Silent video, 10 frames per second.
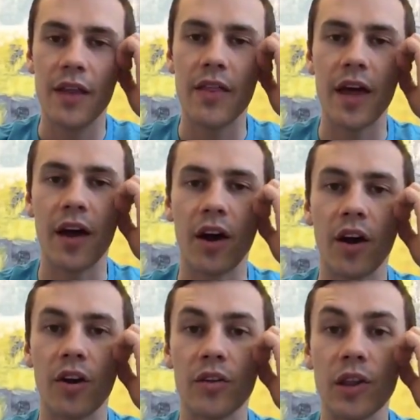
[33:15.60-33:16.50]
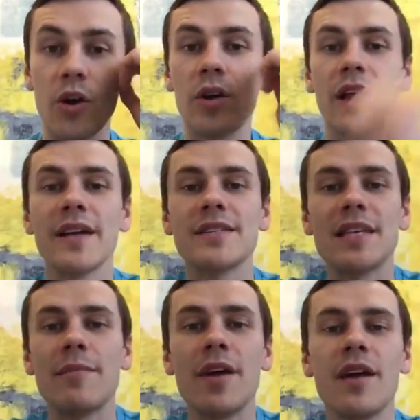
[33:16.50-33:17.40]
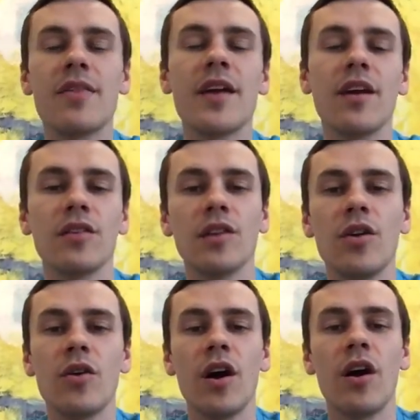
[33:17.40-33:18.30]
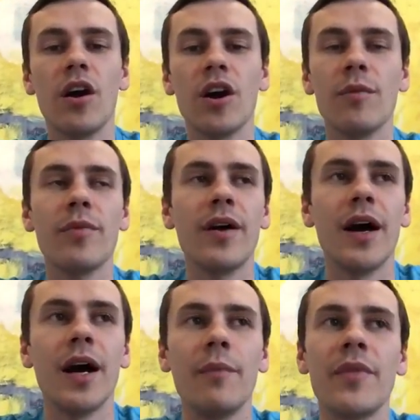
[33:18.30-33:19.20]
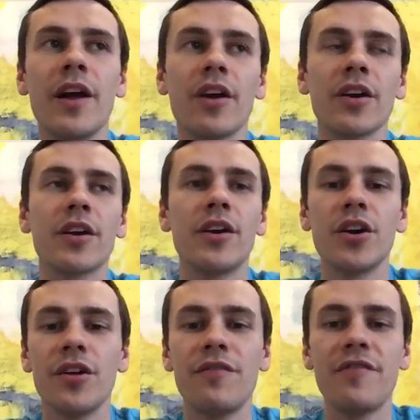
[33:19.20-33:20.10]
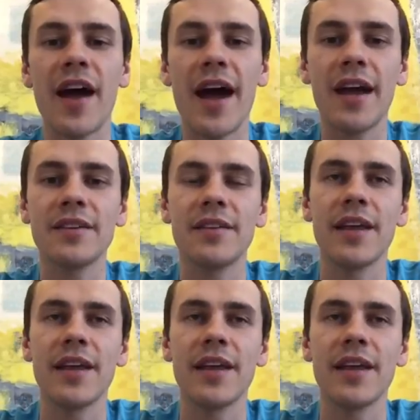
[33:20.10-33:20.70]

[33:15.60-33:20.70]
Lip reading: They are low glycemic, they are low carb, they are good fat,